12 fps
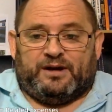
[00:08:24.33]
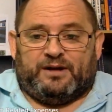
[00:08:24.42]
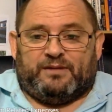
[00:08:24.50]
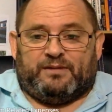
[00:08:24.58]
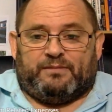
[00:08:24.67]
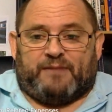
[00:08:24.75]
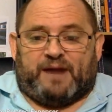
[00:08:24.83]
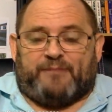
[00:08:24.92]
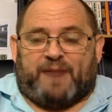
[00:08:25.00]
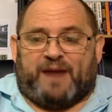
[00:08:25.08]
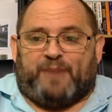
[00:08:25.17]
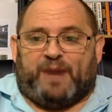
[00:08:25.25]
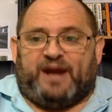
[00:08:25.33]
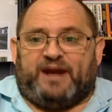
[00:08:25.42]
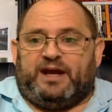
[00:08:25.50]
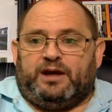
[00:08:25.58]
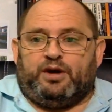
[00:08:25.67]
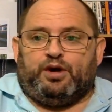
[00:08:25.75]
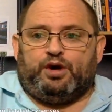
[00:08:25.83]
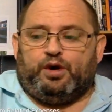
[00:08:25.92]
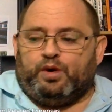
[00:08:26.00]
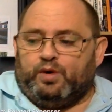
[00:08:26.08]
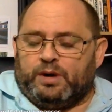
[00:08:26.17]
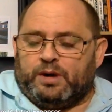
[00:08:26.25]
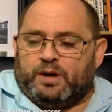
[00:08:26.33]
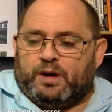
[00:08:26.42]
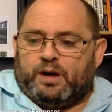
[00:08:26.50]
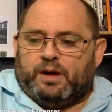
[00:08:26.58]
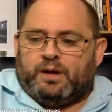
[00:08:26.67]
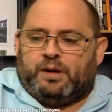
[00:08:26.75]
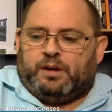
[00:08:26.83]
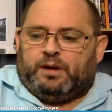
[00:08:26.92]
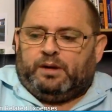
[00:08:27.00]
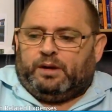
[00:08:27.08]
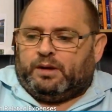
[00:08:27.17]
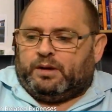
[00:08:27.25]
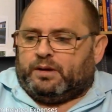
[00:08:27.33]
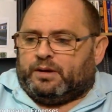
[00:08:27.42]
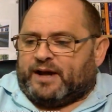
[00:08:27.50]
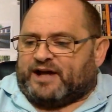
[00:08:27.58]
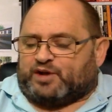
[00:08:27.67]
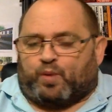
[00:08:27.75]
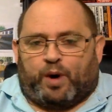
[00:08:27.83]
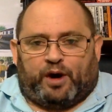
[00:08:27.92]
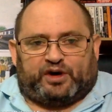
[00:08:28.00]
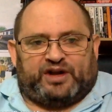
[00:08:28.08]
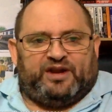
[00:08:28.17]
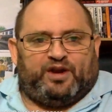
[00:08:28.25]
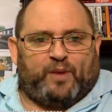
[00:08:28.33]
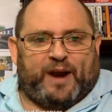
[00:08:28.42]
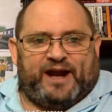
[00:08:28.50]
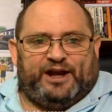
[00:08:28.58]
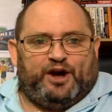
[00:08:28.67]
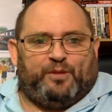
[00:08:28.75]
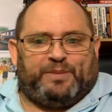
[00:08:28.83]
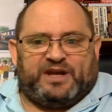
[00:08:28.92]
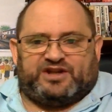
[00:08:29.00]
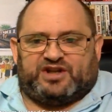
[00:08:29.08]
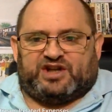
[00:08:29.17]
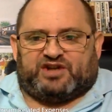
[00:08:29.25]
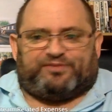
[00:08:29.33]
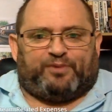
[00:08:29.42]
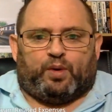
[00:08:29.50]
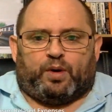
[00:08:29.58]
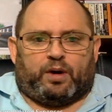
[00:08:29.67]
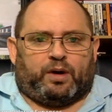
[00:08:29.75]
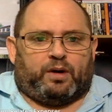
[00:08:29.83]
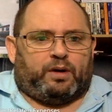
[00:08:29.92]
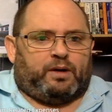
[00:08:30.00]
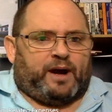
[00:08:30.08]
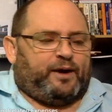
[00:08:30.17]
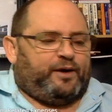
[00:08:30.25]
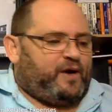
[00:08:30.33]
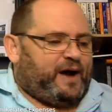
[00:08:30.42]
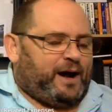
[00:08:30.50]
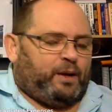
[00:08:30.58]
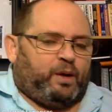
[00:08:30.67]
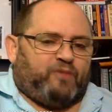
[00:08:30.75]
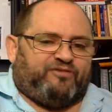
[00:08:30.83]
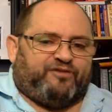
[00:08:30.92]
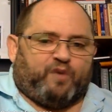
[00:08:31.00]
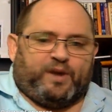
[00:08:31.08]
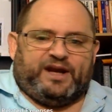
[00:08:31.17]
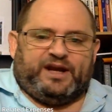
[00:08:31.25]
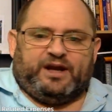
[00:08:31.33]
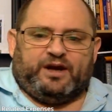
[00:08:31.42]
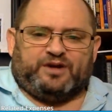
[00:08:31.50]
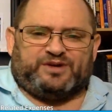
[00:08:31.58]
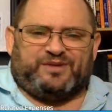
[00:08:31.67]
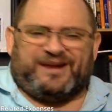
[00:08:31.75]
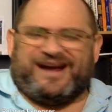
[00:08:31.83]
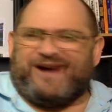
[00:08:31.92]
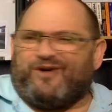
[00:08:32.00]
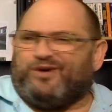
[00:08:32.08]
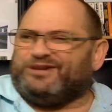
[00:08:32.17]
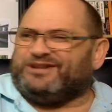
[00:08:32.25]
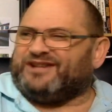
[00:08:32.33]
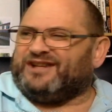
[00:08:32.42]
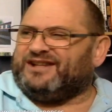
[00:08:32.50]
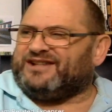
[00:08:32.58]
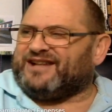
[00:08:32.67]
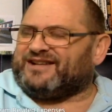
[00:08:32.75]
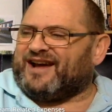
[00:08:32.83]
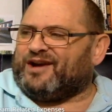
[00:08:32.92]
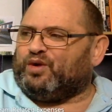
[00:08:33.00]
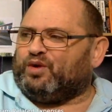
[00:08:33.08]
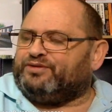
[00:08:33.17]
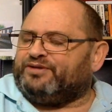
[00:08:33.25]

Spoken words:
My buddy who has worked in the radio business for, I don't know how long, 40 years. How old is he? He's not that old.